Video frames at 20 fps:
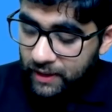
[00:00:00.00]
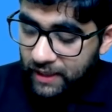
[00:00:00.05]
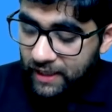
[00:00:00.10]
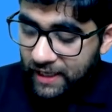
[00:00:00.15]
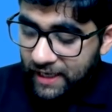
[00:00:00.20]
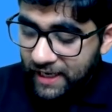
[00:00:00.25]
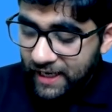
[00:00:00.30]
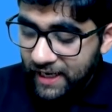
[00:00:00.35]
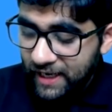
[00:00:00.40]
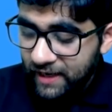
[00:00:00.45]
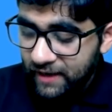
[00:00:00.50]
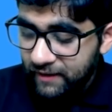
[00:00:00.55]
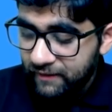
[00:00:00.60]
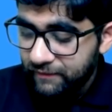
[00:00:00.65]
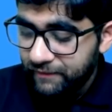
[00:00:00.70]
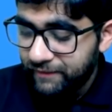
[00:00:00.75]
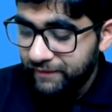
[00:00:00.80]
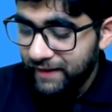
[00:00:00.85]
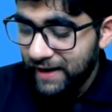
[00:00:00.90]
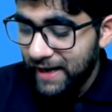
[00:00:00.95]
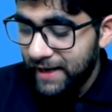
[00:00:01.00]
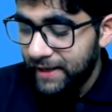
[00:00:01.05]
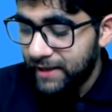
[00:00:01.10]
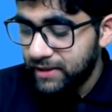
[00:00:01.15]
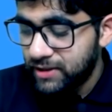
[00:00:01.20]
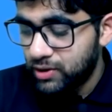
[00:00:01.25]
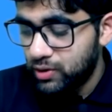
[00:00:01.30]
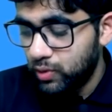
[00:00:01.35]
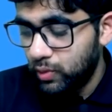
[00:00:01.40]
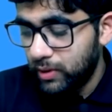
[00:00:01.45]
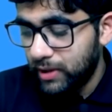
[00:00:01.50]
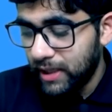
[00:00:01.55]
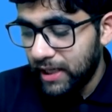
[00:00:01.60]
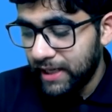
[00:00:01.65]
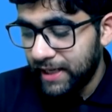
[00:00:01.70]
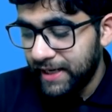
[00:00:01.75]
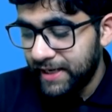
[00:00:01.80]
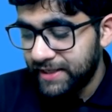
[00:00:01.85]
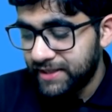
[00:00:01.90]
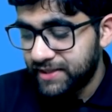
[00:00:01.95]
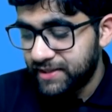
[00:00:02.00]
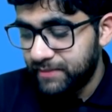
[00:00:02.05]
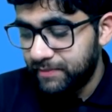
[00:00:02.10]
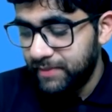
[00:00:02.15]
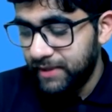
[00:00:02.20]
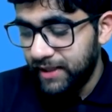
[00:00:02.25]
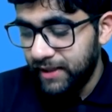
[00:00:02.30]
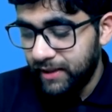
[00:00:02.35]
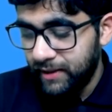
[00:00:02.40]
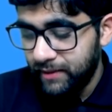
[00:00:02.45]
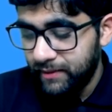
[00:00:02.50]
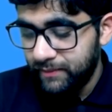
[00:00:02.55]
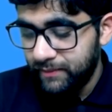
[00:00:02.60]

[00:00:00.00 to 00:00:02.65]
A filed a suit against B.